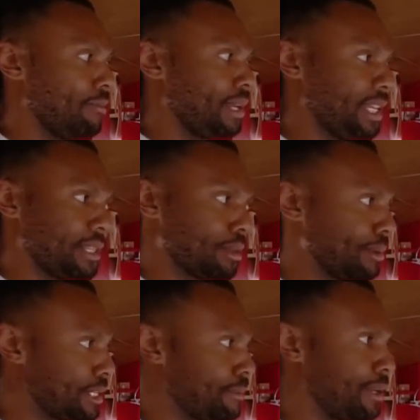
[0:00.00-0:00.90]
Heats up the
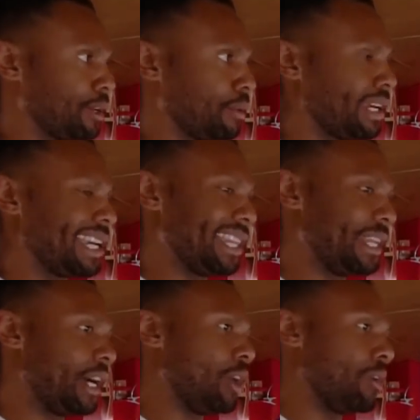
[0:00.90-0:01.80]
bus pretty quick, and
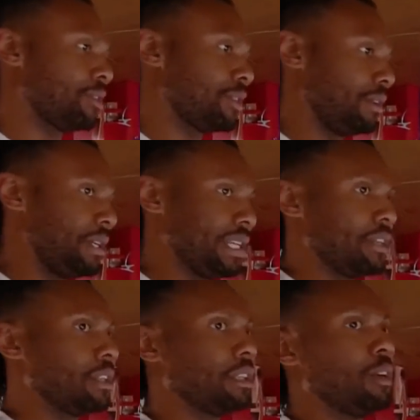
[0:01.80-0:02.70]
then I'll turn it
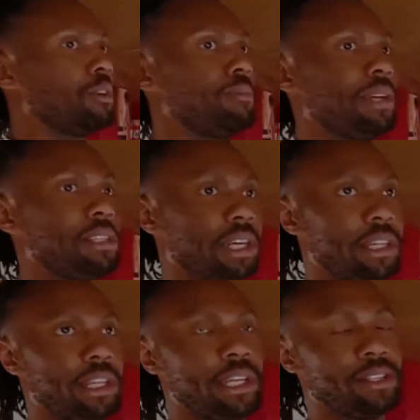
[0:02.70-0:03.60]
down to low to
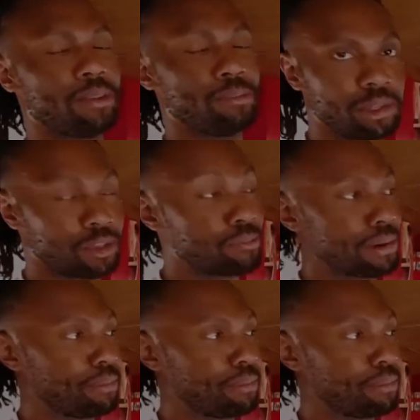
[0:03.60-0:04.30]
maintain the heat to preserve my